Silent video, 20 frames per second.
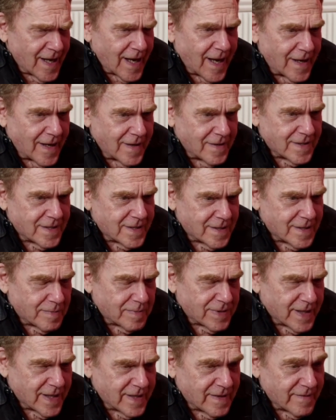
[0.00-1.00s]
I used to
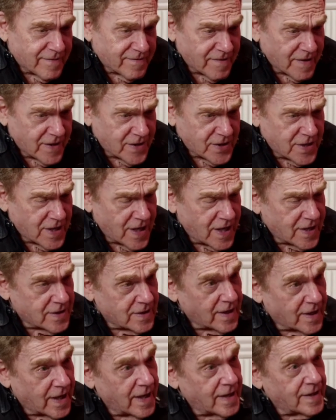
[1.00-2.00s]
play the French
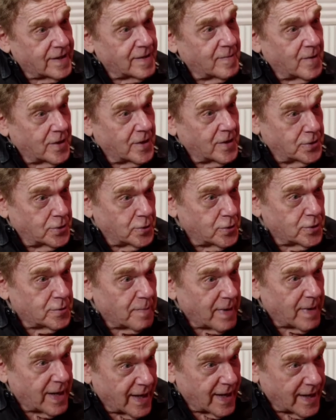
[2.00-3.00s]
national anthem on a
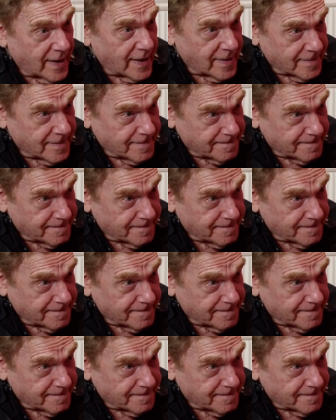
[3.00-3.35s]
douchebag.